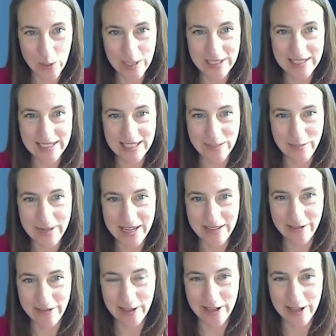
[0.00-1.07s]
What does this
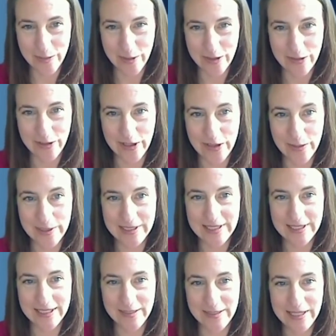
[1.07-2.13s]
mean for our portfolio? What
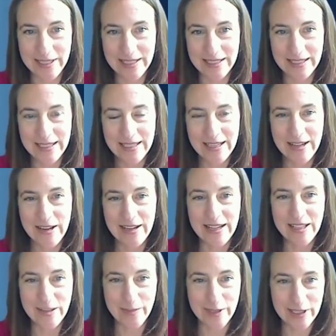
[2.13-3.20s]
does this mean
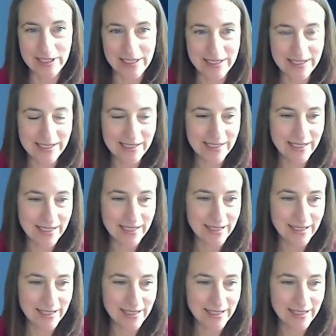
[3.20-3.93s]
in the markets?